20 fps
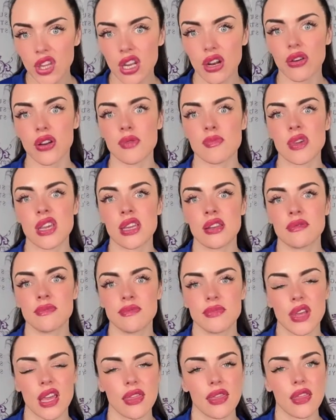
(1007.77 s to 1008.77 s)
You know what I
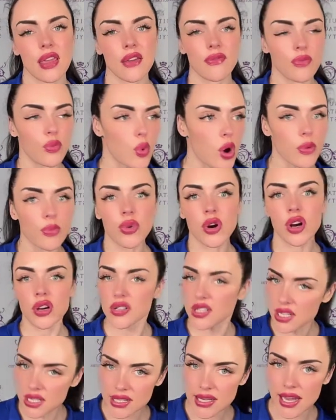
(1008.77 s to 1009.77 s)
mean? And if one
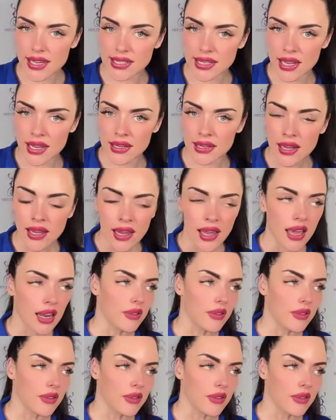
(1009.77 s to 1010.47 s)
person doesn't,